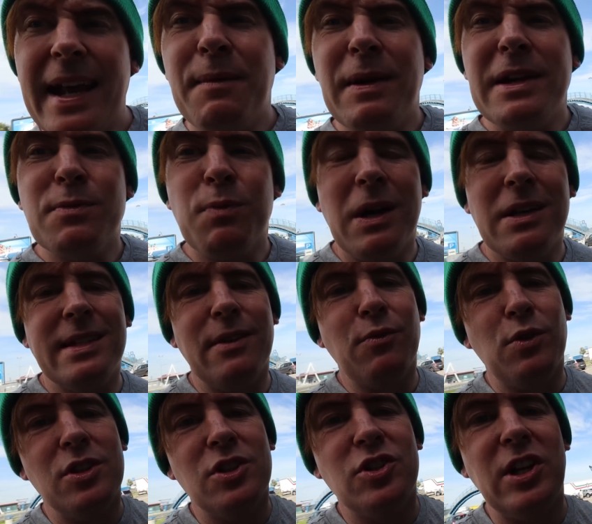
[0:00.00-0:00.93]
Anyways, whilst
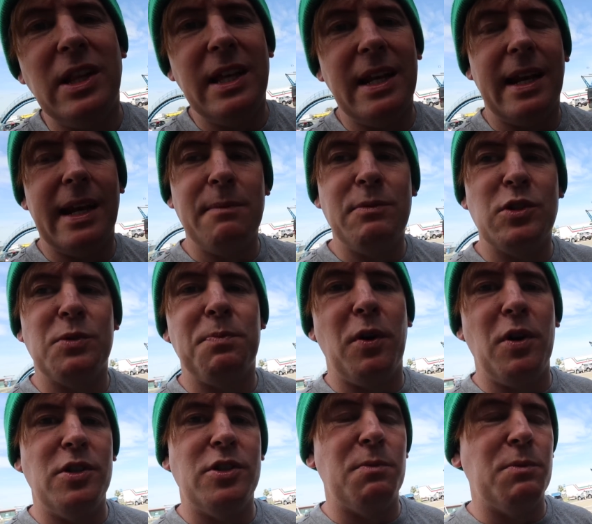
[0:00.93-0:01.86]
everyone's chilling and I'm just
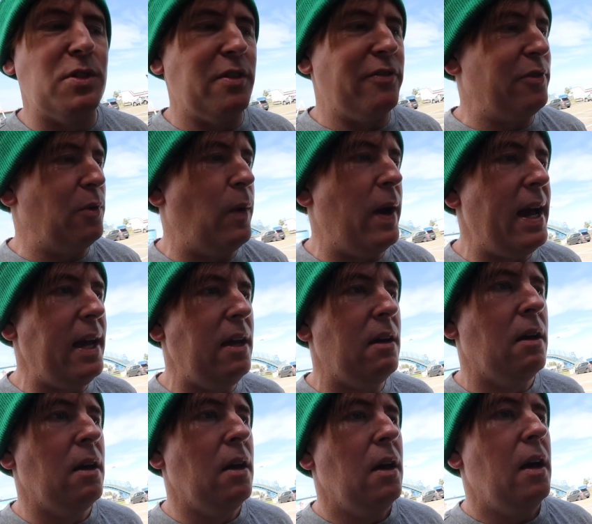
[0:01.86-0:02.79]
putting some stuff
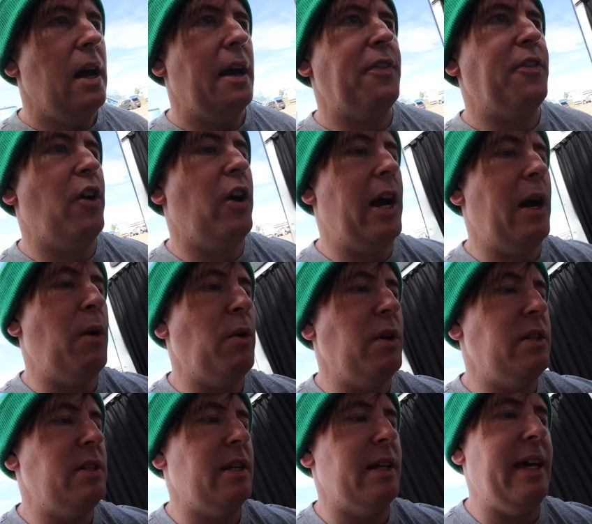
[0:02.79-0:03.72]
away, I thought I
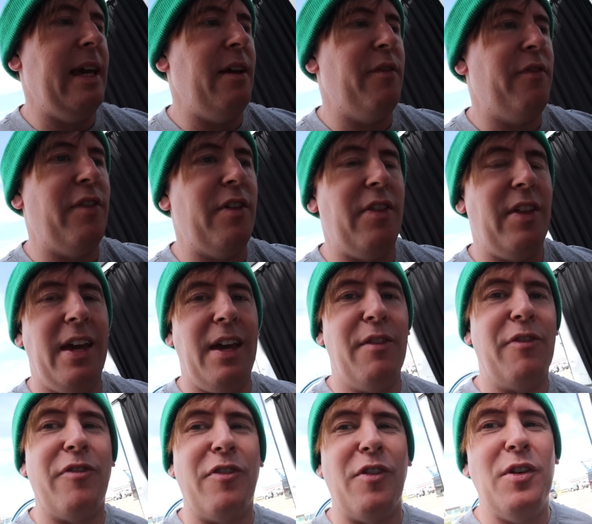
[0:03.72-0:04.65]
would give the
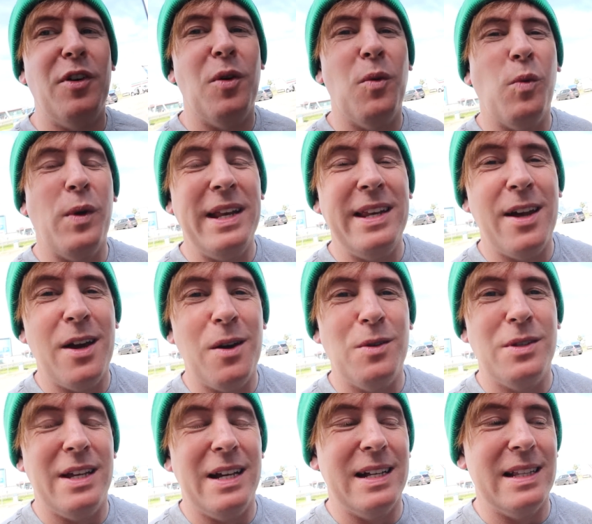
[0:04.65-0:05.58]
front
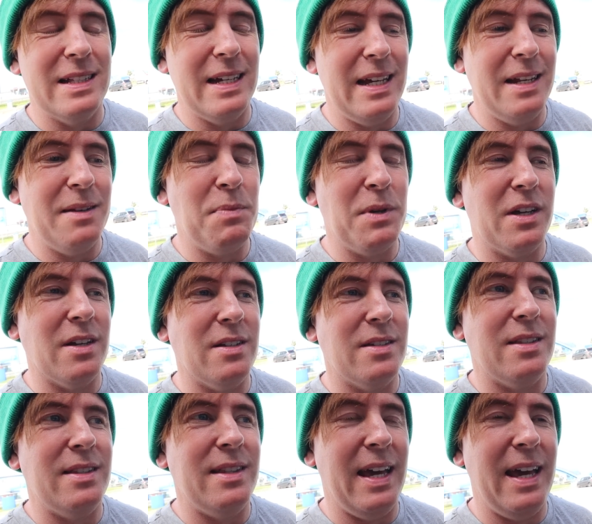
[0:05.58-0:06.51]
windows a clean
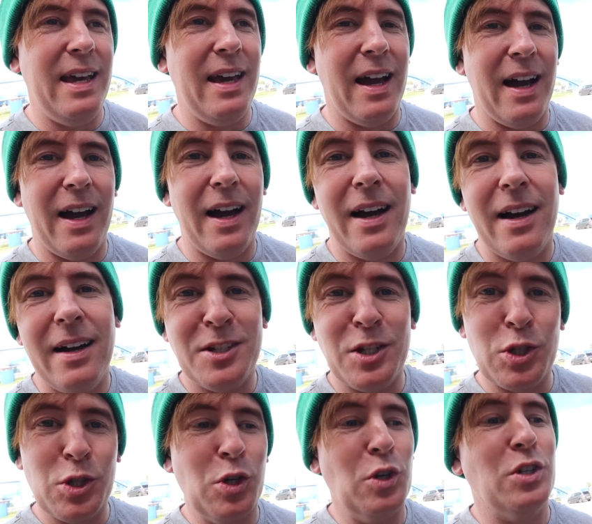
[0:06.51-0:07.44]
because they are
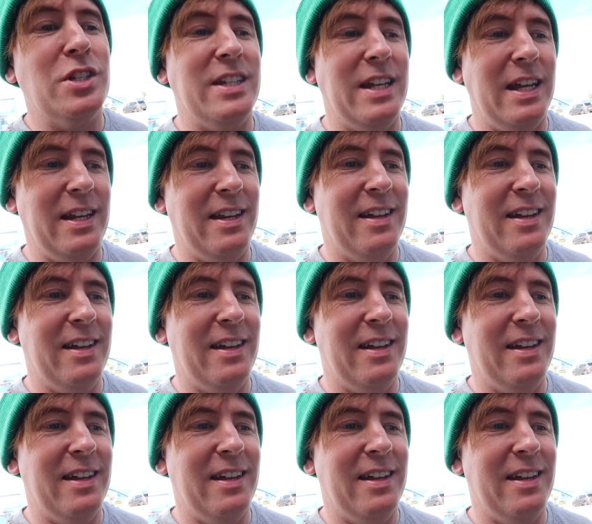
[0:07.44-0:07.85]
disgusting.